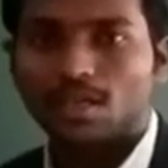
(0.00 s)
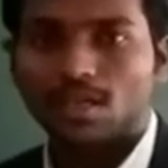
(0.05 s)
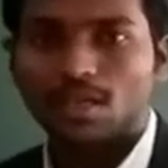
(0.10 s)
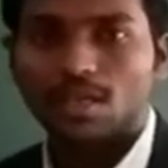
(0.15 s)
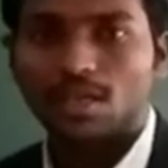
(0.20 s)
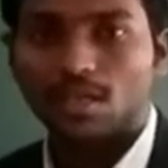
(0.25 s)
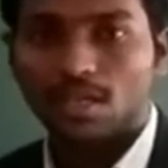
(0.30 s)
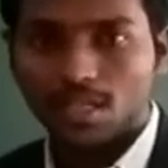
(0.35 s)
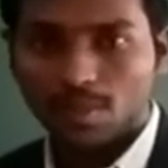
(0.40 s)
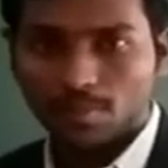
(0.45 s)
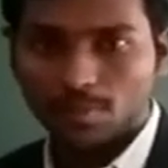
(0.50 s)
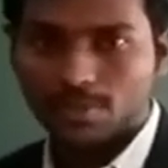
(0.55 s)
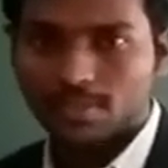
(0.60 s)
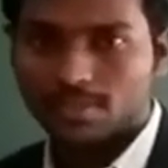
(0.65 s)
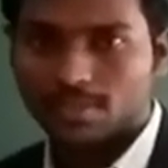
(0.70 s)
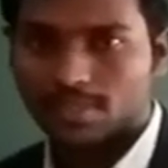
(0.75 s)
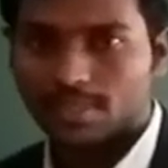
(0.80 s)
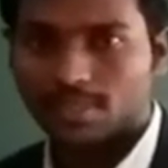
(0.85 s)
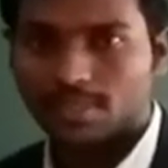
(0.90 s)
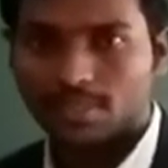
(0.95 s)
labeled
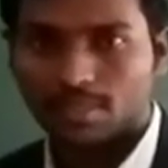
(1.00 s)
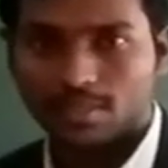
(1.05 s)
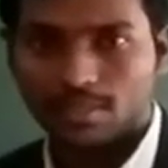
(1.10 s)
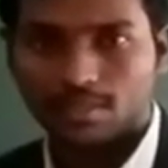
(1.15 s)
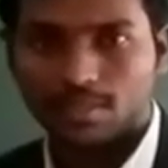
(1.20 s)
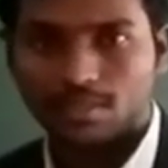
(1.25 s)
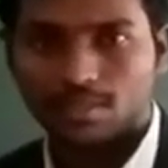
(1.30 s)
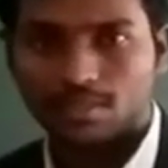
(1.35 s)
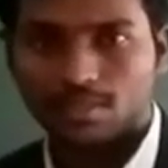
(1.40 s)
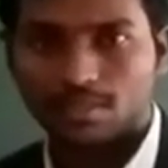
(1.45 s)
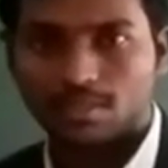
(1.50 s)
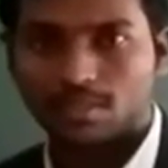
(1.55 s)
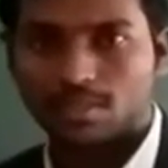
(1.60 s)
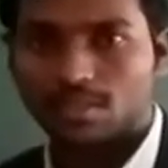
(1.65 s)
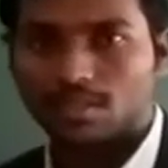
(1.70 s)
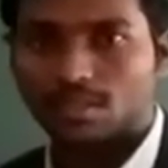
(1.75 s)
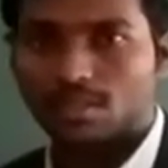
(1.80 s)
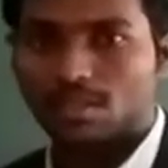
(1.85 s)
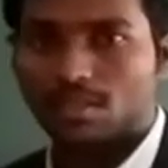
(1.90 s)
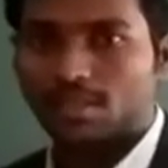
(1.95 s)
scale.
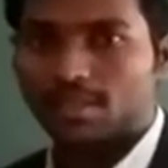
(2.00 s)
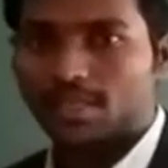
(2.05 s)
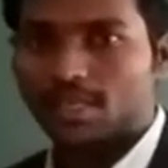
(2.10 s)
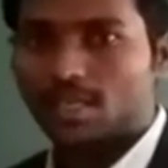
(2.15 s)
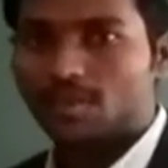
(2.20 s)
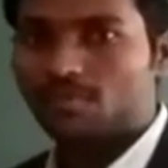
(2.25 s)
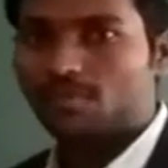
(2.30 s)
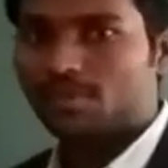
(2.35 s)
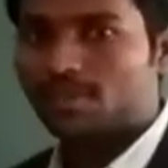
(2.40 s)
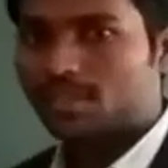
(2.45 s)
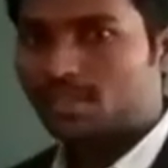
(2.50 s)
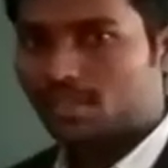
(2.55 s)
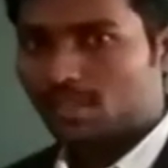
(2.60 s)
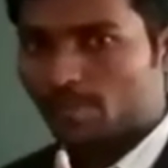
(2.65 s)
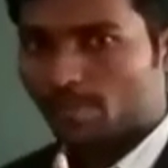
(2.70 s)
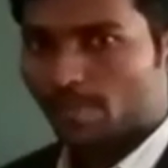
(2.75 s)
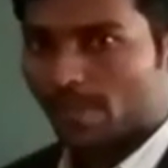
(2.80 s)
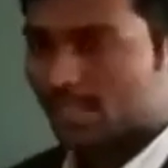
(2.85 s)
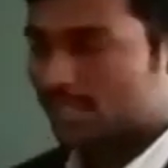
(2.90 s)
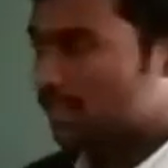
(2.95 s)
Can we
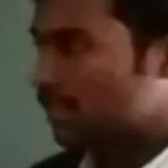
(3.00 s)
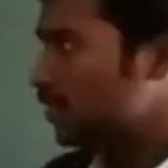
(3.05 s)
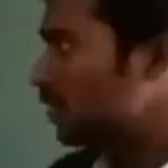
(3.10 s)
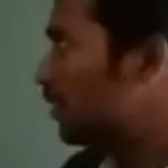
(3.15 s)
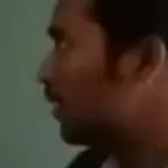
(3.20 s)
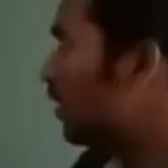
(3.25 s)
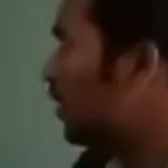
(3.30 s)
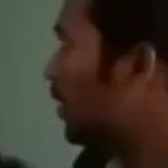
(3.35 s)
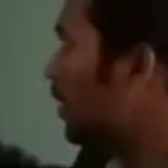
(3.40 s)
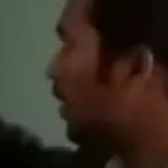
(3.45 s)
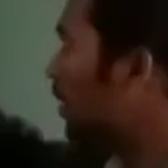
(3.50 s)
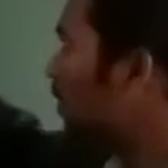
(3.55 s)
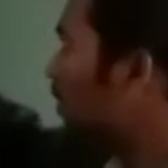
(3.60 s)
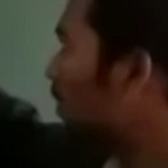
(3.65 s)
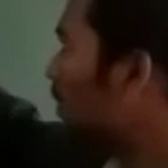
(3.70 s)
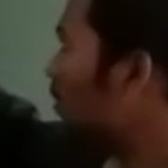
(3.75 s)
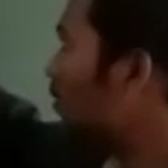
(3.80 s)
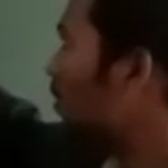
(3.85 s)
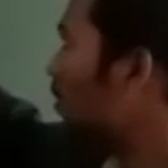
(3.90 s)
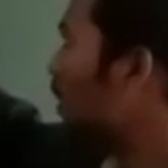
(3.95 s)
measure the length
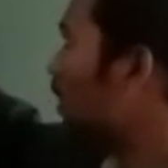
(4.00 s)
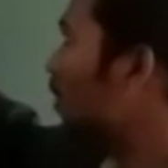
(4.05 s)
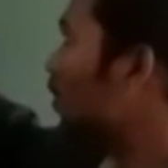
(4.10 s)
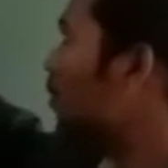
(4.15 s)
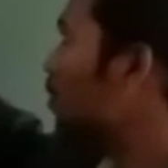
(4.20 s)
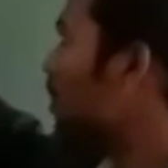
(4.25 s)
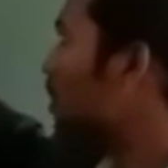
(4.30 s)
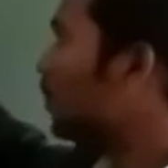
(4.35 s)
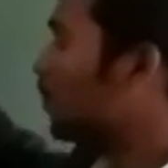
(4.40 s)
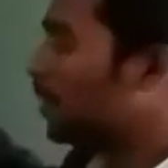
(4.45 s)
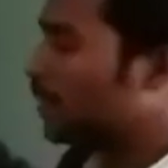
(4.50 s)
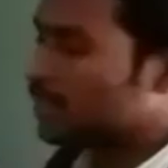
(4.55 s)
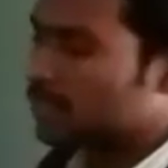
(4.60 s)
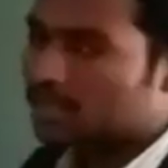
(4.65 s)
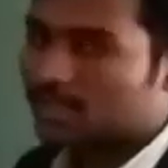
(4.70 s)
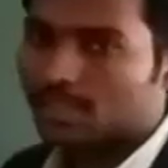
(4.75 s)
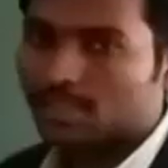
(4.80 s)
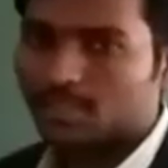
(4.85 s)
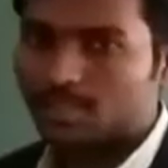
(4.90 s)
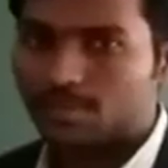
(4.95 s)
of the line using meter
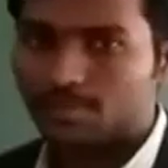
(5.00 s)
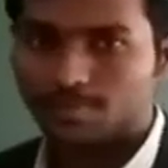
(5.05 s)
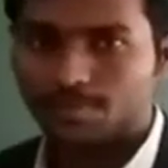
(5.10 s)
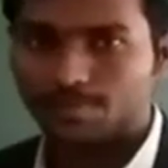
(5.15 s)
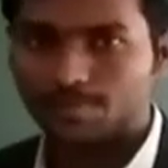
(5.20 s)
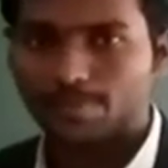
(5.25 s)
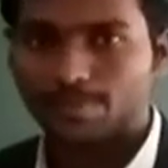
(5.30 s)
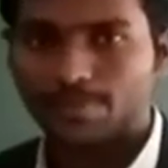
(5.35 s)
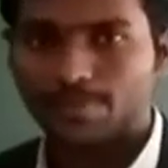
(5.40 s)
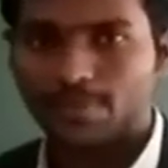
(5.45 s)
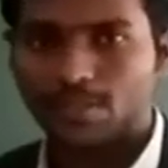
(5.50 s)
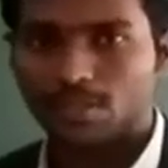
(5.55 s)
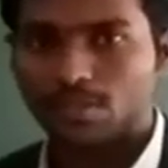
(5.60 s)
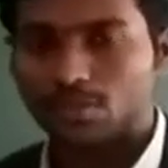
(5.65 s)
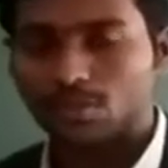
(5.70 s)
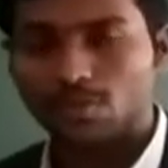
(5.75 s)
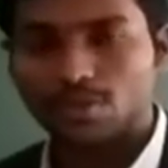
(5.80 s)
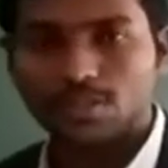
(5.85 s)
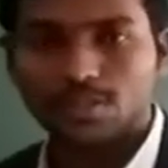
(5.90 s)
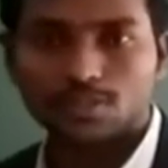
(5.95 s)
scale?
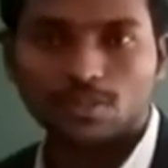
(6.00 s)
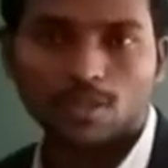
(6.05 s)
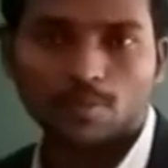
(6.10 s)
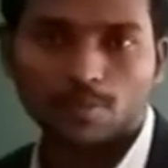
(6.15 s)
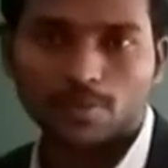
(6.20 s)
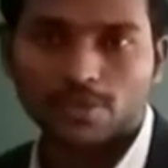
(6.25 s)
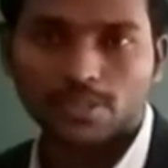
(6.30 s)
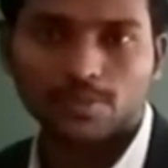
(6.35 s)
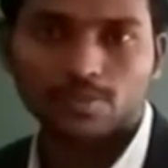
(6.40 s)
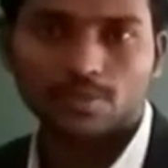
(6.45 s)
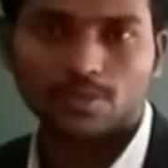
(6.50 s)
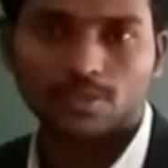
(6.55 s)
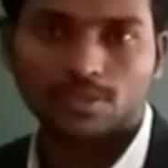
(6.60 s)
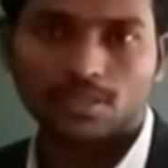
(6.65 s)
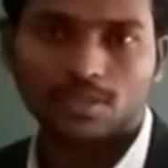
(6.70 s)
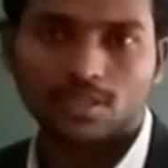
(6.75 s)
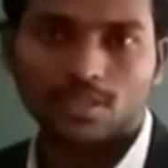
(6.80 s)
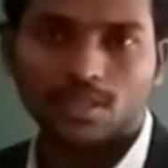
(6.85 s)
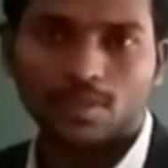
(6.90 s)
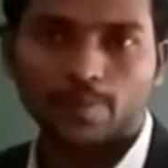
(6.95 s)
No, it's not possible.
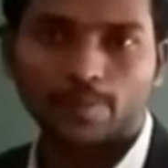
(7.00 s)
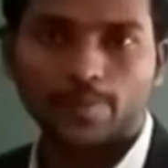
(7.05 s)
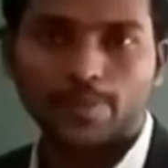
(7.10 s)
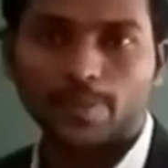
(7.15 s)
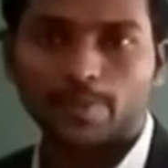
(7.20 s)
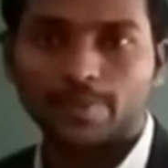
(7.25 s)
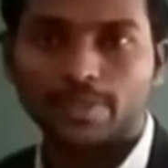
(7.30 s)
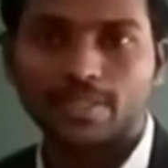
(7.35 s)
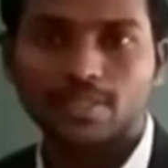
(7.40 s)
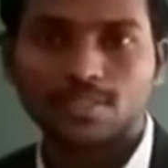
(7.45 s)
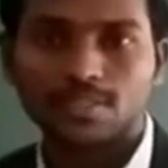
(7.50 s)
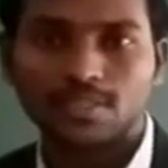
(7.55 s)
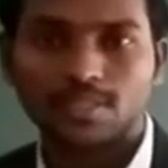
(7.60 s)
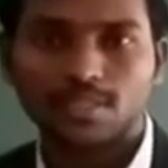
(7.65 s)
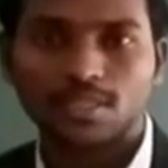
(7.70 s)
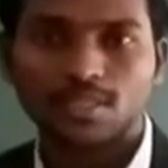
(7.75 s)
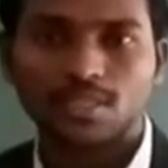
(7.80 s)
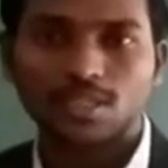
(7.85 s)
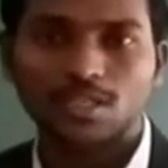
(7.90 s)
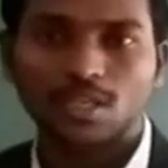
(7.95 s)
By meter
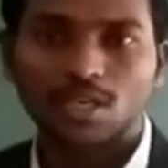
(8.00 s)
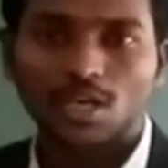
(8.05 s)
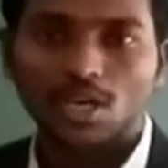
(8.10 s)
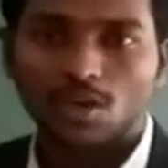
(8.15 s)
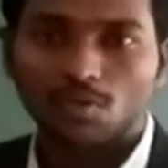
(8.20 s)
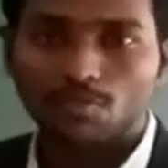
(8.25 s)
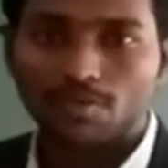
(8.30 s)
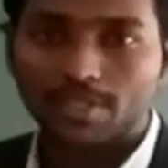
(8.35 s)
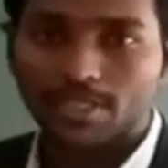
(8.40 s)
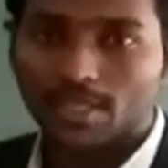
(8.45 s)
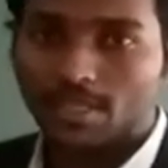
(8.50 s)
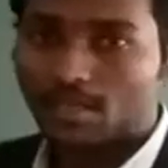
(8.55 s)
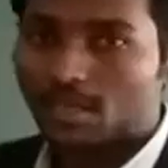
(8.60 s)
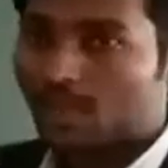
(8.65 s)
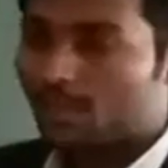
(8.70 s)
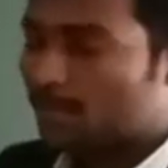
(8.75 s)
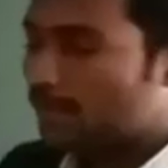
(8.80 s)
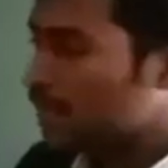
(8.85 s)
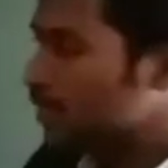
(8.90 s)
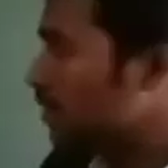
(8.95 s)
scale, we
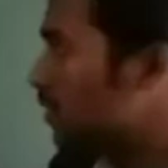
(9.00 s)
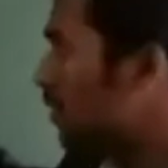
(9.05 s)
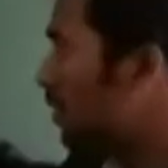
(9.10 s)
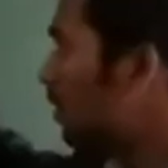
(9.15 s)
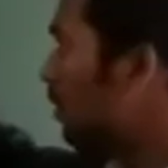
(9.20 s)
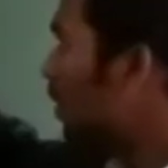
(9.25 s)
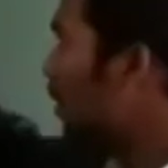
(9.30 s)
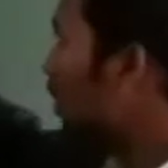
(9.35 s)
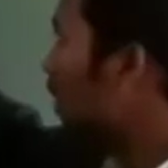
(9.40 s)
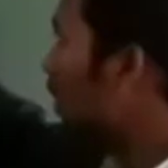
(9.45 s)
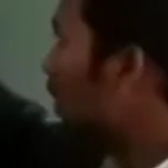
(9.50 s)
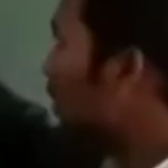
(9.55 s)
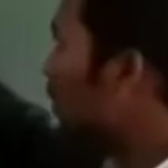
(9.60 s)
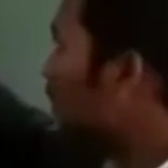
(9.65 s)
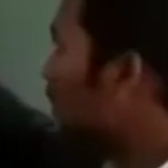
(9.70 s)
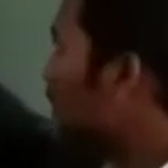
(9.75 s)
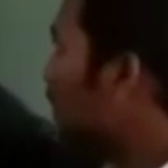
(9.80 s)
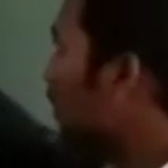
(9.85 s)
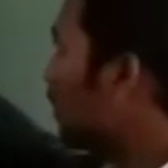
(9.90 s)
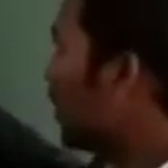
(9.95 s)
cannot measure
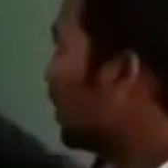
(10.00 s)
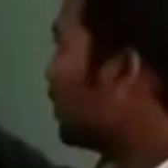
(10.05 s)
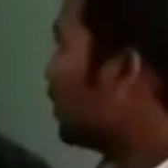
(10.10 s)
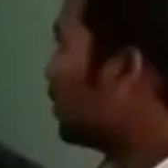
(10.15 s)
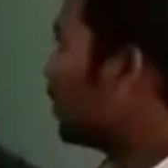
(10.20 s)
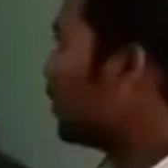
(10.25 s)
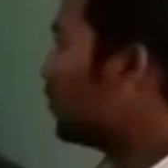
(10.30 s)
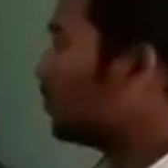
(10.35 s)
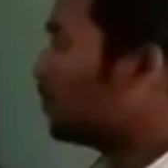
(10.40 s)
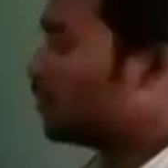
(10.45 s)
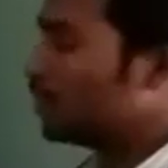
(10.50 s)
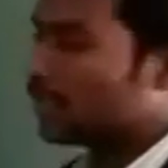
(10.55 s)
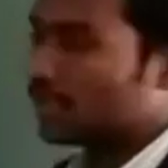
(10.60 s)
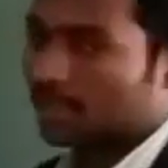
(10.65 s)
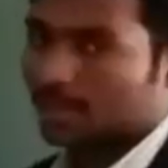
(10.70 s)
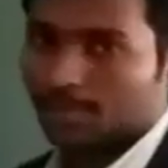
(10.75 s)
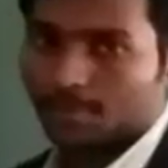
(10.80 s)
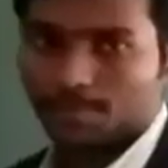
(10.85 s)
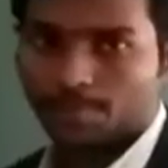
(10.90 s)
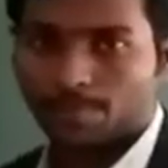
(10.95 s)
the length of the line.